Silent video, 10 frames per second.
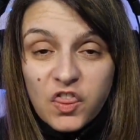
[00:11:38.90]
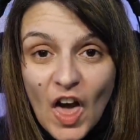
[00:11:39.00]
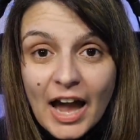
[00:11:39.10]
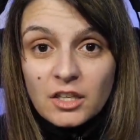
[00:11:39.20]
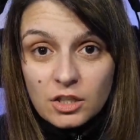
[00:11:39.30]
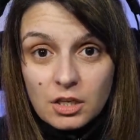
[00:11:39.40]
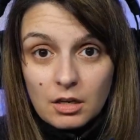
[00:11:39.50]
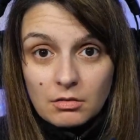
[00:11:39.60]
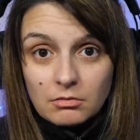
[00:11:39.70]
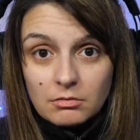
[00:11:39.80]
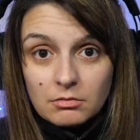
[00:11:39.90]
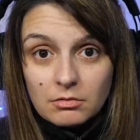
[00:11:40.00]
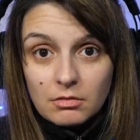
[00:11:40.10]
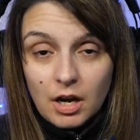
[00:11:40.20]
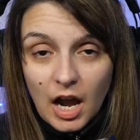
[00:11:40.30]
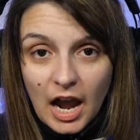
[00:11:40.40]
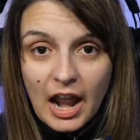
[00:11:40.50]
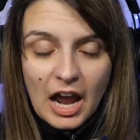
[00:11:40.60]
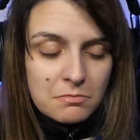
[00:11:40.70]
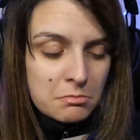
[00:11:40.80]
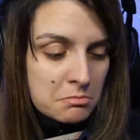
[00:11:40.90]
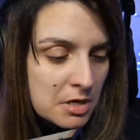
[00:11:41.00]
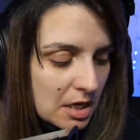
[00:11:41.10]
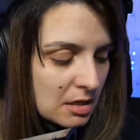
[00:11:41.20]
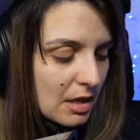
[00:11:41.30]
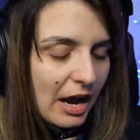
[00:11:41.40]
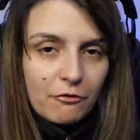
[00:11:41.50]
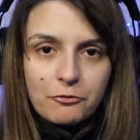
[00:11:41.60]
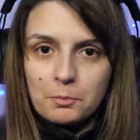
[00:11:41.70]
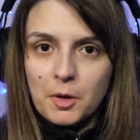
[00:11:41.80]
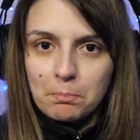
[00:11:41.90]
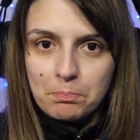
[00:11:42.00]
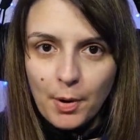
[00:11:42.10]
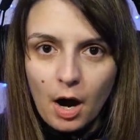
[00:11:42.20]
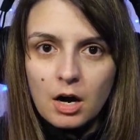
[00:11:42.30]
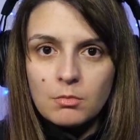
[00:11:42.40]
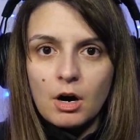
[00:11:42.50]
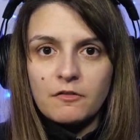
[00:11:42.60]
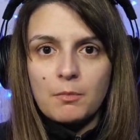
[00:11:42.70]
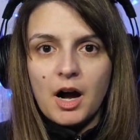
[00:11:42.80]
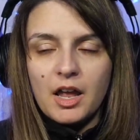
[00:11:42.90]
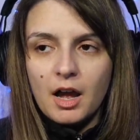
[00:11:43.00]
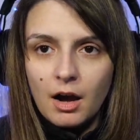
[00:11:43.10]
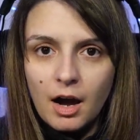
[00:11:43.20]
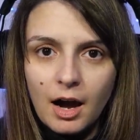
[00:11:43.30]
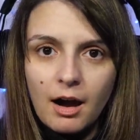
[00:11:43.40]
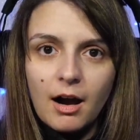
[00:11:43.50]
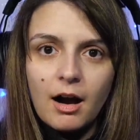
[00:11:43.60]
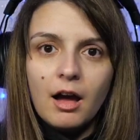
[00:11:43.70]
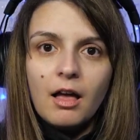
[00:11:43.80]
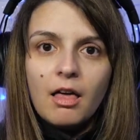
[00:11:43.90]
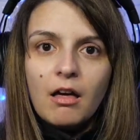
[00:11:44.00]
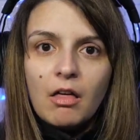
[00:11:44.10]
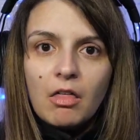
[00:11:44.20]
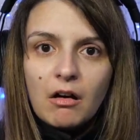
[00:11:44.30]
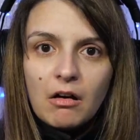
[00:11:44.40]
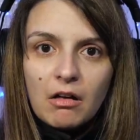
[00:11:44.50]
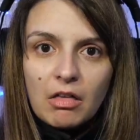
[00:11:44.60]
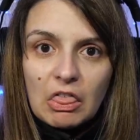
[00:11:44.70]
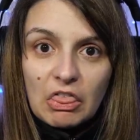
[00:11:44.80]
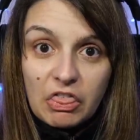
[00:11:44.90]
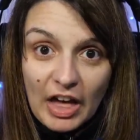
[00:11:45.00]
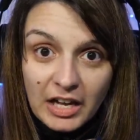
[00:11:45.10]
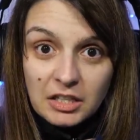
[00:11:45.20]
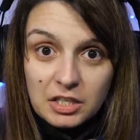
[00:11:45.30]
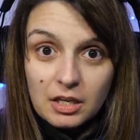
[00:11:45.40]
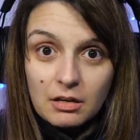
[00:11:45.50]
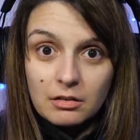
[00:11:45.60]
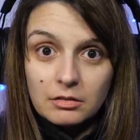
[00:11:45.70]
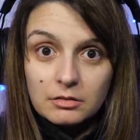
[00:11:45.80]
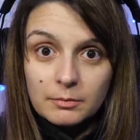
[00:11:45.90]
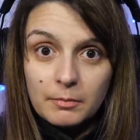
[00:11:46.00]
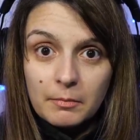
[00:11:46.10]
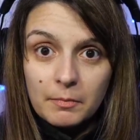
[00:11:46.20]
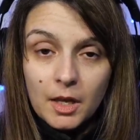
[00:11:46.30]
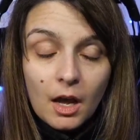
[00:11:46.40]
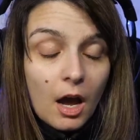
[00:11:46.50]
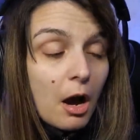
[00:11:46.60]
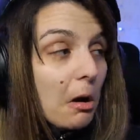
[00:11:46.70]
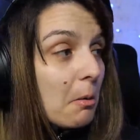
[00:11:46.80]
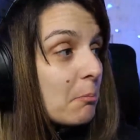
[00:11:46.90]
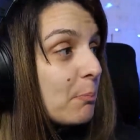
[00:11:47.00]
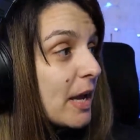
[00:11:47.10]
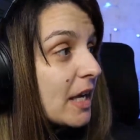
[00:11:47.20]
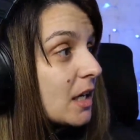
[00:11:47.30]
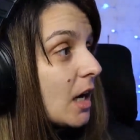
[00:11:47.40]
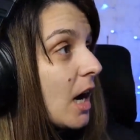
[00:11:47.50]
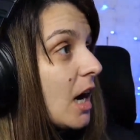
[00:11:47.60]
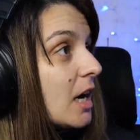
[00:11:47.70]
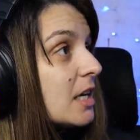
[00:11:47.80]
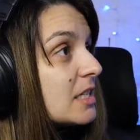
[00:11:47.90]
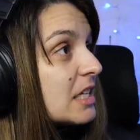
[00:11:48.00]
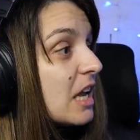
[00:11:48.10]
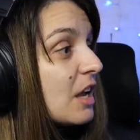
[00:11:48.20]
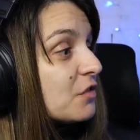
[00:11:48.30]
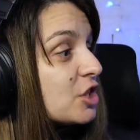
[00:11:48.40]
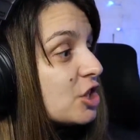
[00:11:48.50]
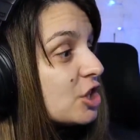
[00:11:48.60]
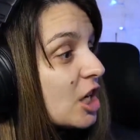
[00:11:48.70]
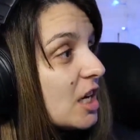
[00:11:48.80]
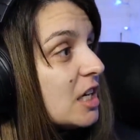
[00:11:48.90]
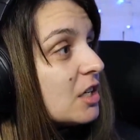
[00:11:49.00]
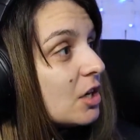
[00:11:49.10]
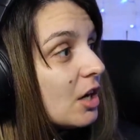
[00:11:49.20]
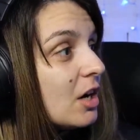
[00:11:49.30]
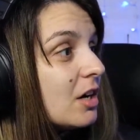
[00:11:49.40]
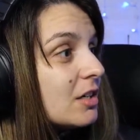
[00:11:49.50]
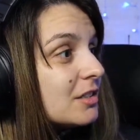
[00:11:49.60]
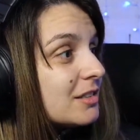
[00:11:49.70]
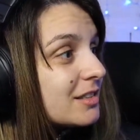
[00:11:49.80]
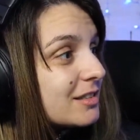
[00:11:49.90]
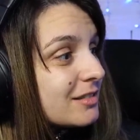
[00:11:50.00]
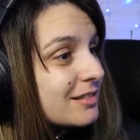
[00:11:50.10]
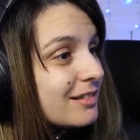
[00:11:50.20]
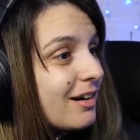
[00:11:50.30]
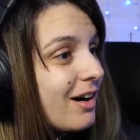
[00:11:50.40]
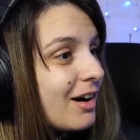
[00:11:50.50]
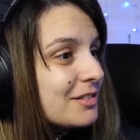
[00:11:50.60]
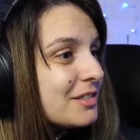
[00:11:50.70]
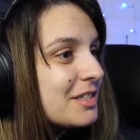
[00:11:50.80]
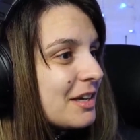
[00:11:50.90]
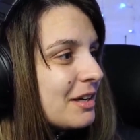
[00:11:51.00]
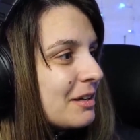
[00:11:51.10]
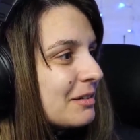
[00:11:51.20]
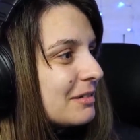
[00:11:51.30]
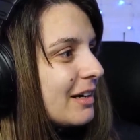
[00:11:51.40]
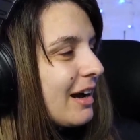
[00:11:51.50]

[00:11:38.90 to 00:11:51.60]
thank you. And I mean that from the bottom of my heart. Thank you. Because if she goes onto